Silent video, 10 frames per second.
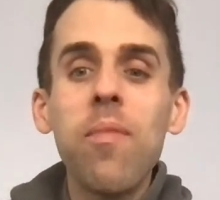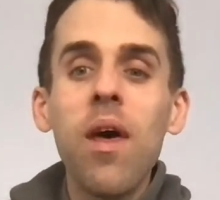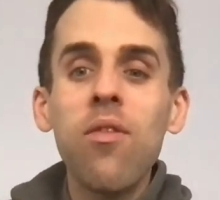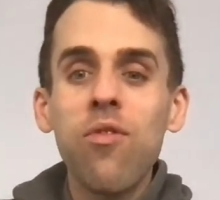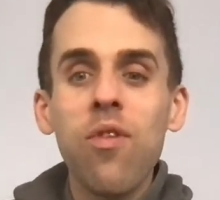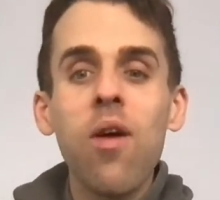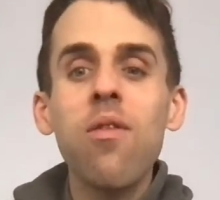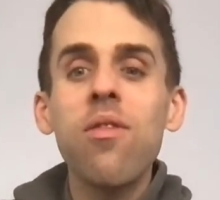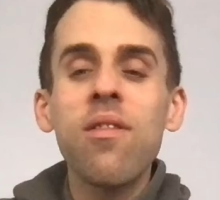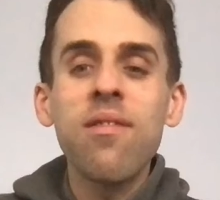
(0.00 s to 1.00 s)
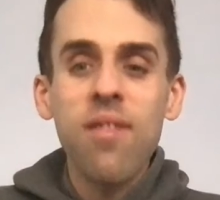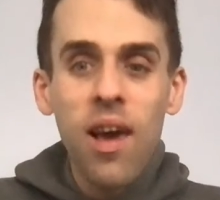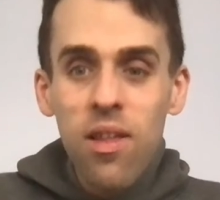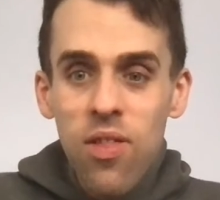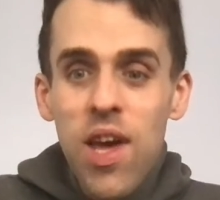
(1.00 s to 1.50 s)
And so the
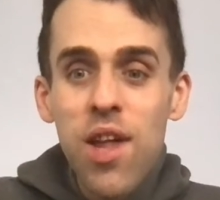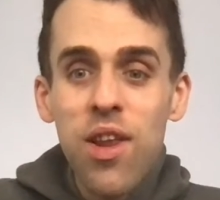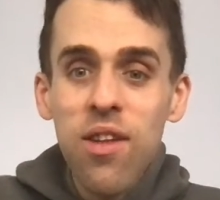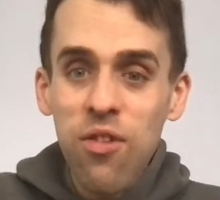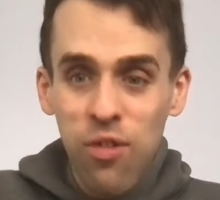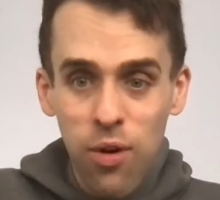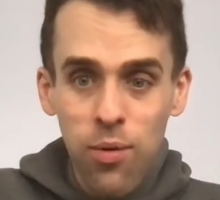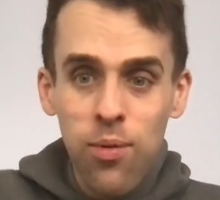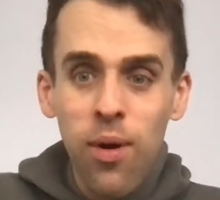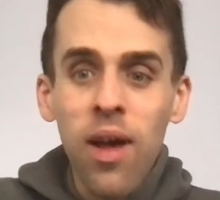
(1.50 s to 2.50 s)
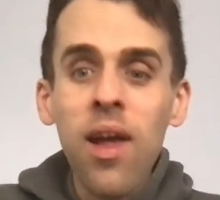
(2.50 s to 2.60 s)
second thing you need to do